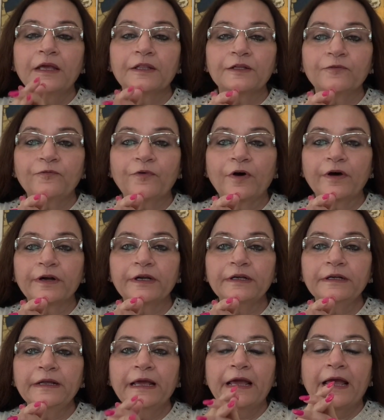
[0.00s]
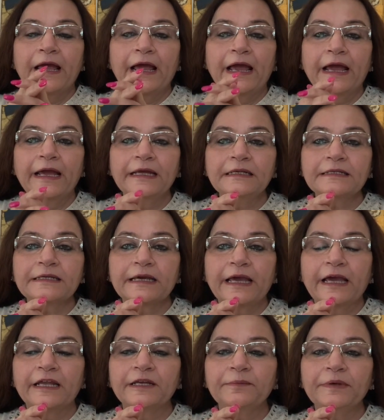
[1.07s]
The foreign and
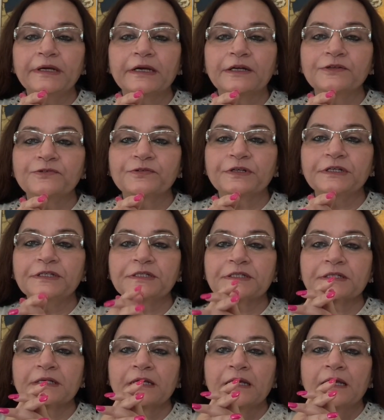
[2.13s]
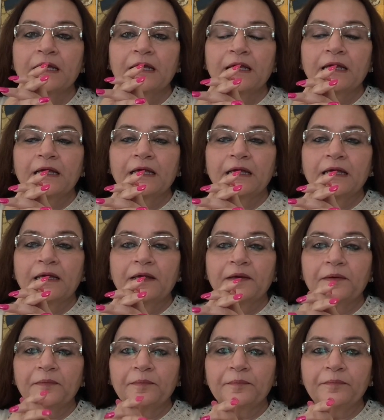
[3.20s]
enemy countries
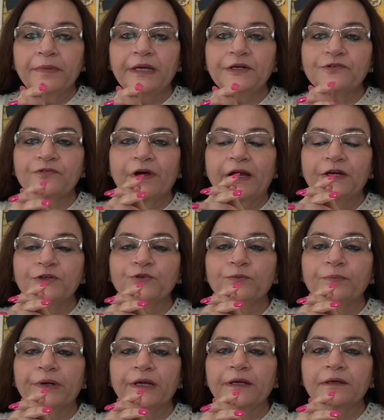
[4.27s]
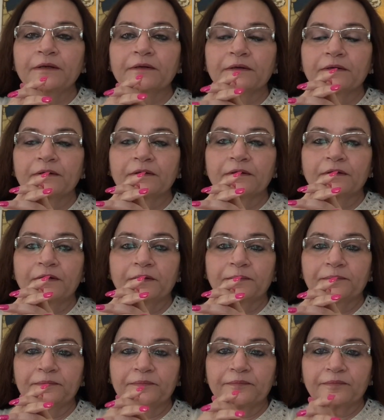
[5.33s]
may try to bring
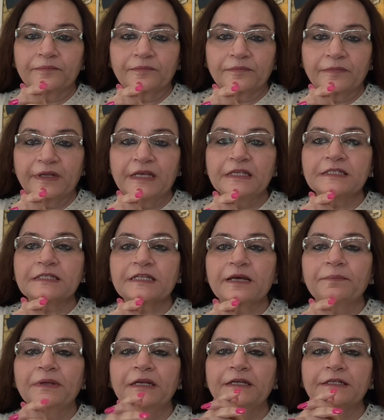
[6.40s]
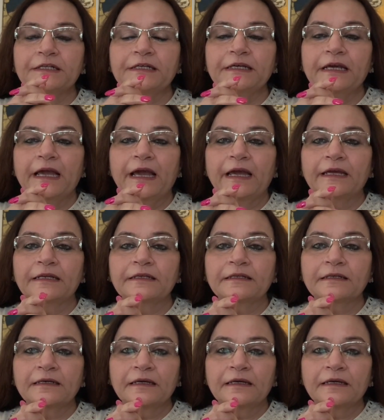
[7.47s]
instability and